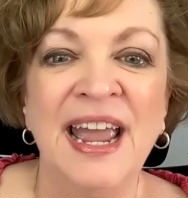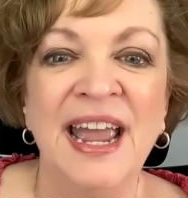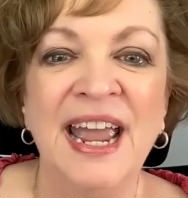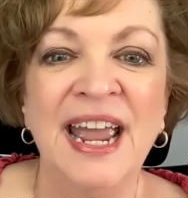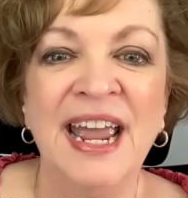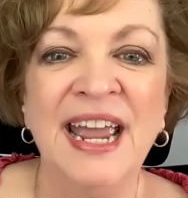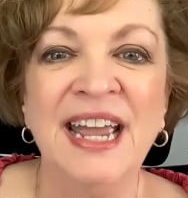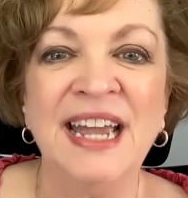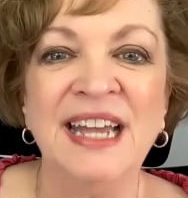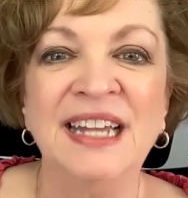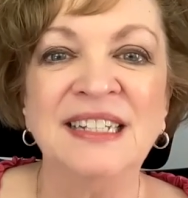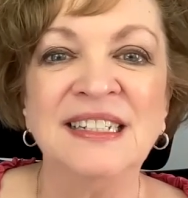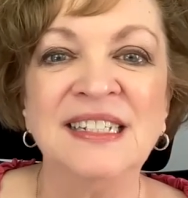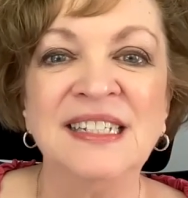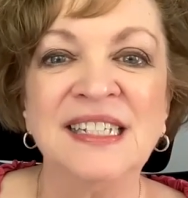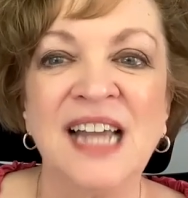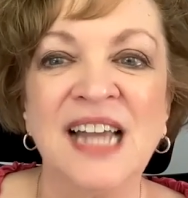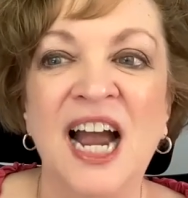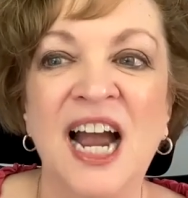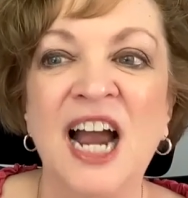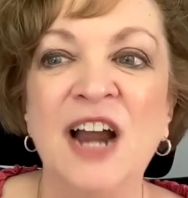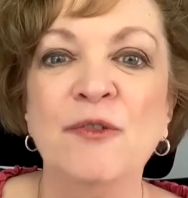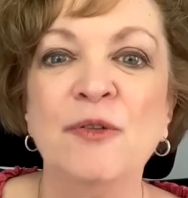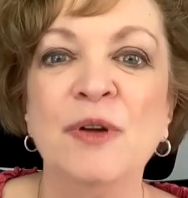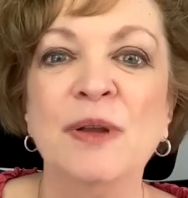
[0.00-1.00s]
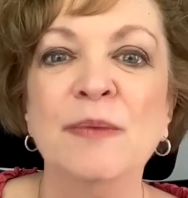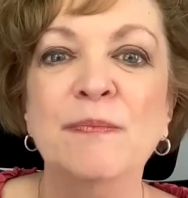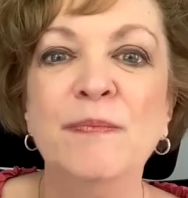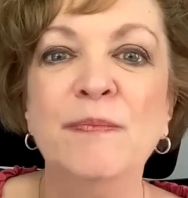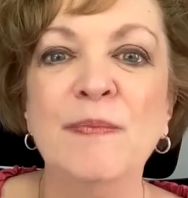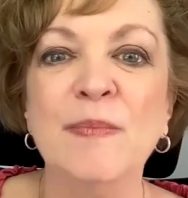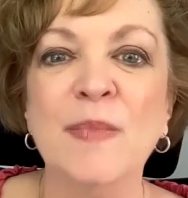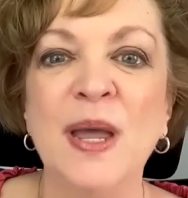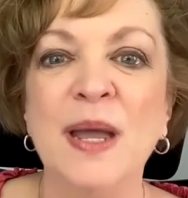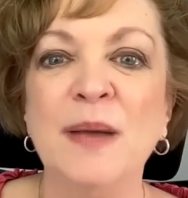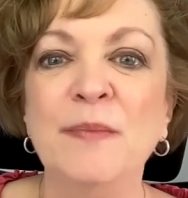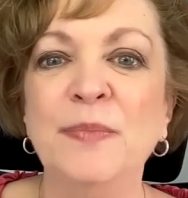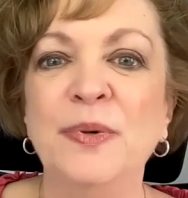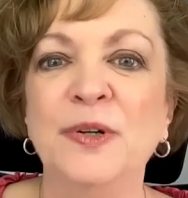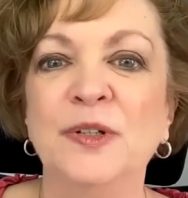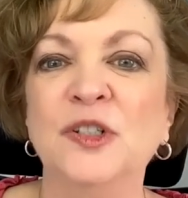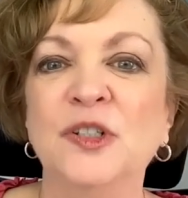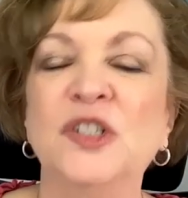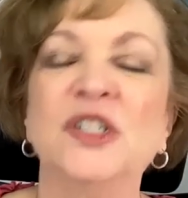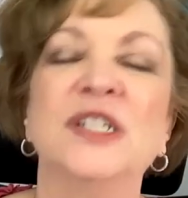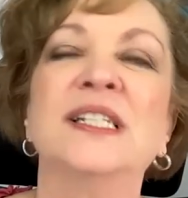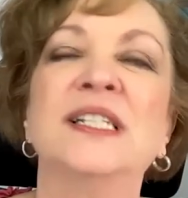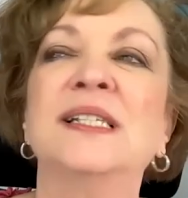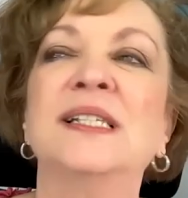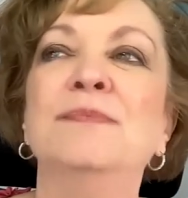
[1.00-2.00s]
And I remember
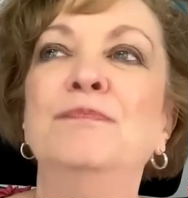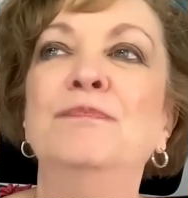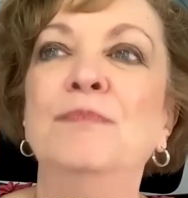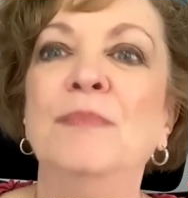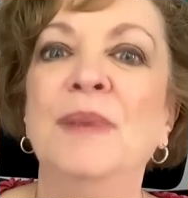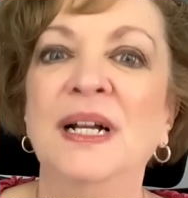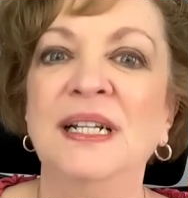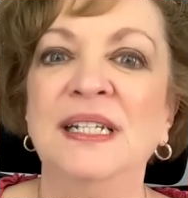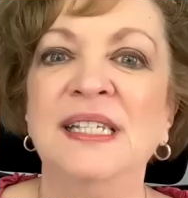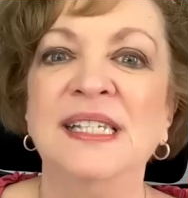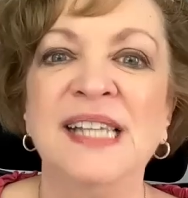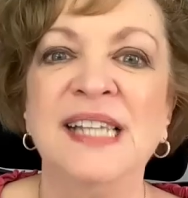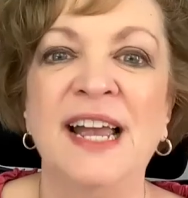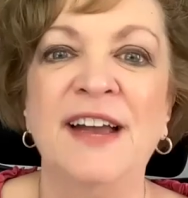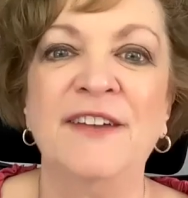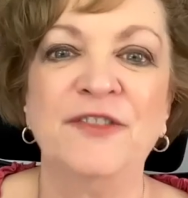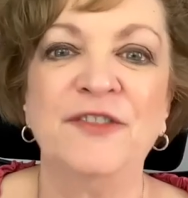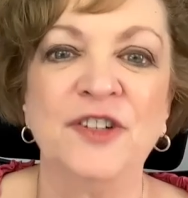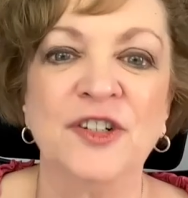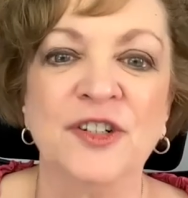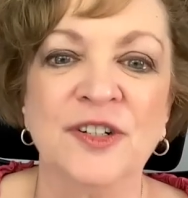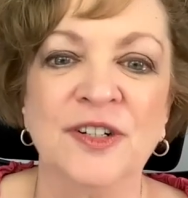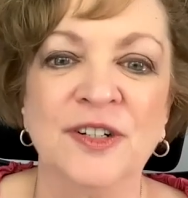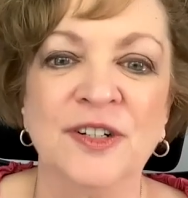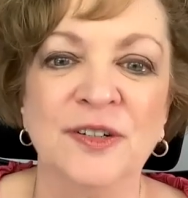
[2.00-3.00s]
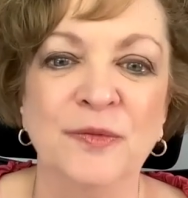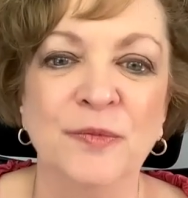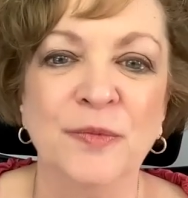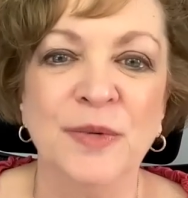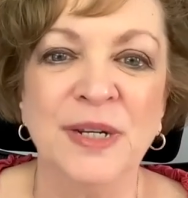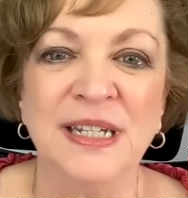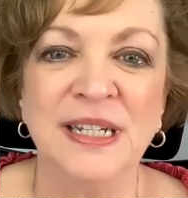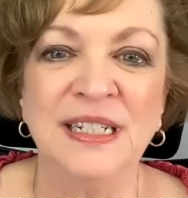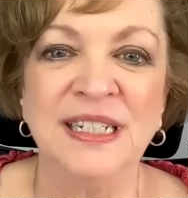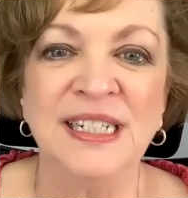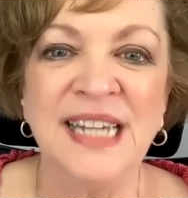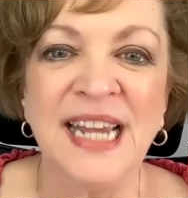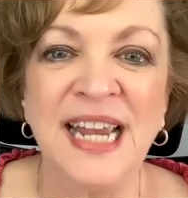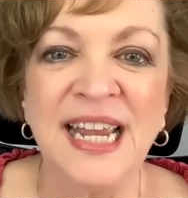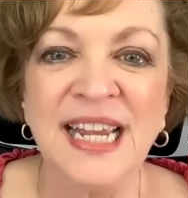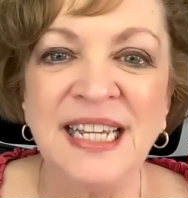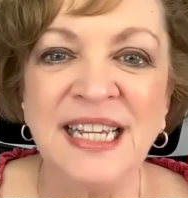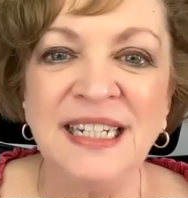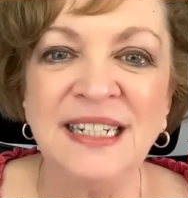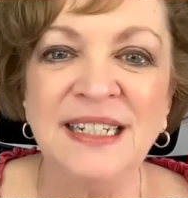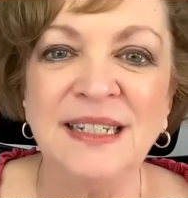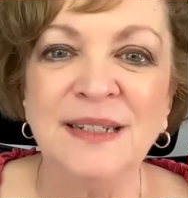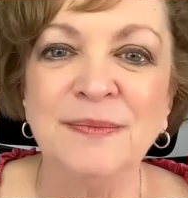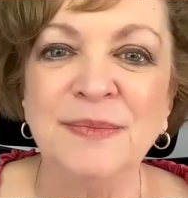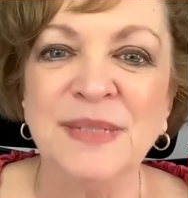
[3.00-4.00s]
just months after we had
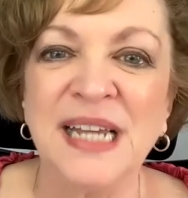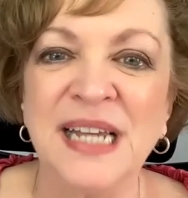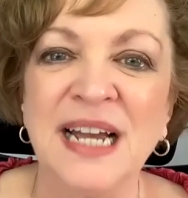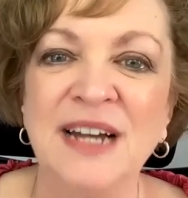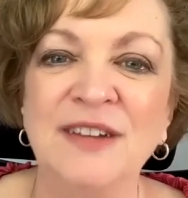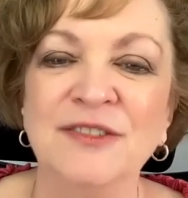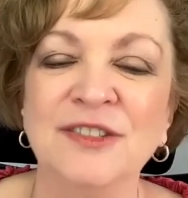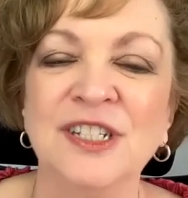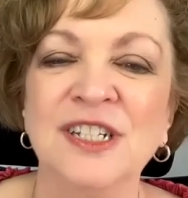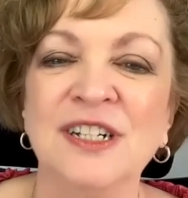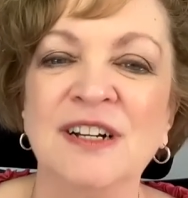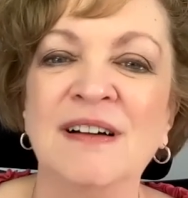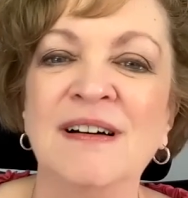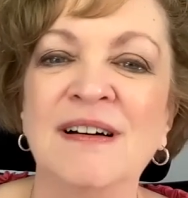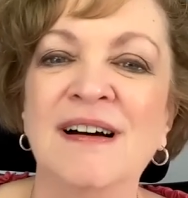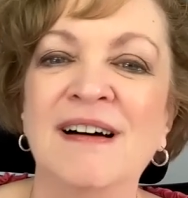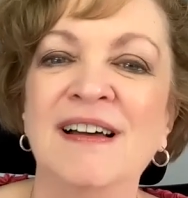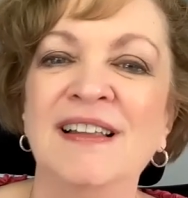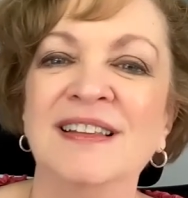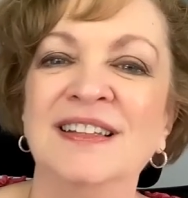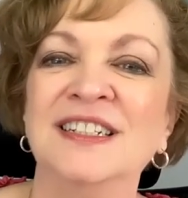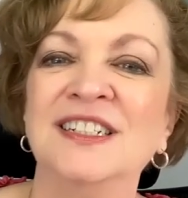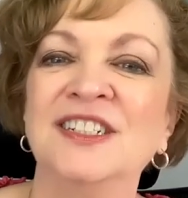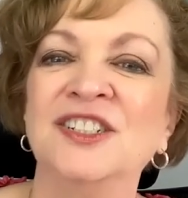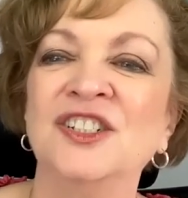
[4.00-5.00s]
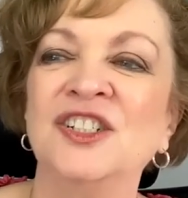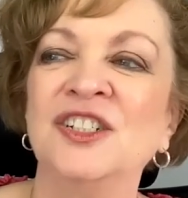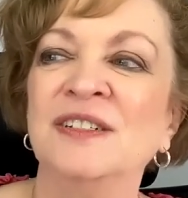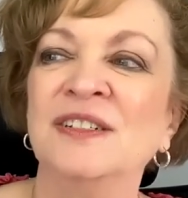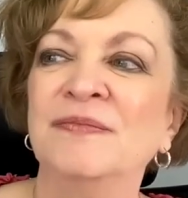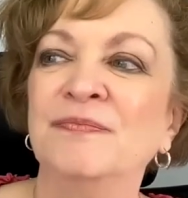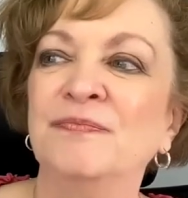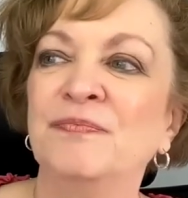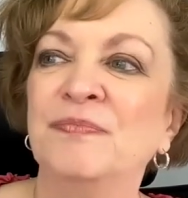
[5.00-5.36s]
taken him down to college,